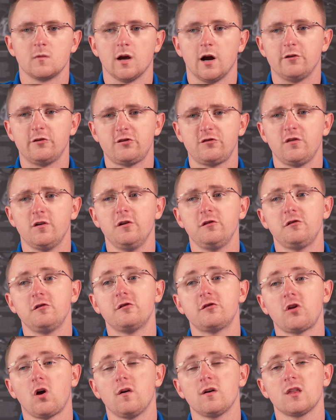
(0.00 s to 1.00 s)
I just finished
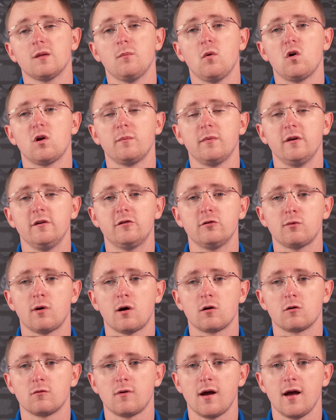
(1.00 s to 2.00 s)
installing the modem into
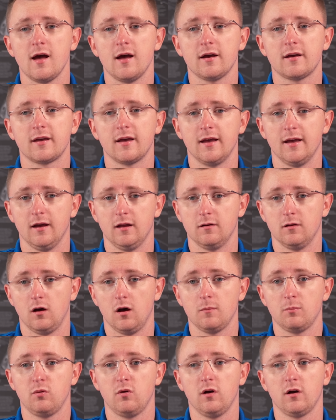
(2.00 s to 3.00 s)
our rack and
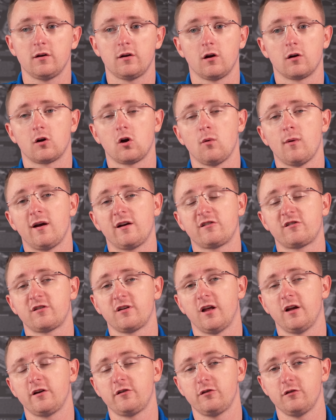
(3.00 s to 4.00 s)
unplugged our coax
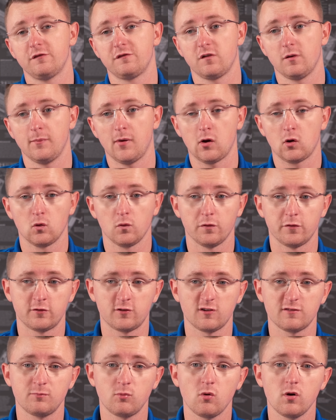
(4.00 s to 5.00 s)
connection from our old
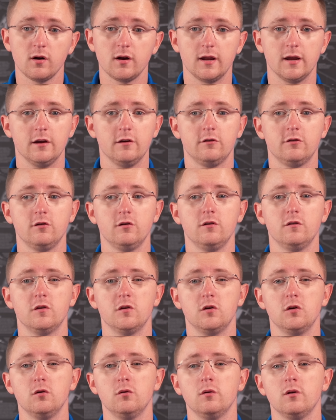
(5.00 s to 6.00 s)
surfboard into the
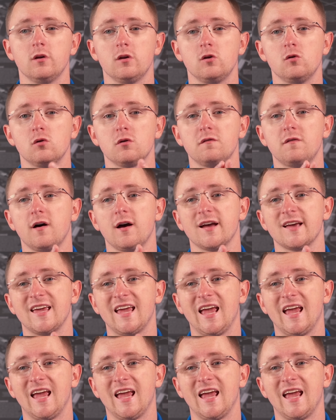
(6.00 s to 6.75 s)
new UniFi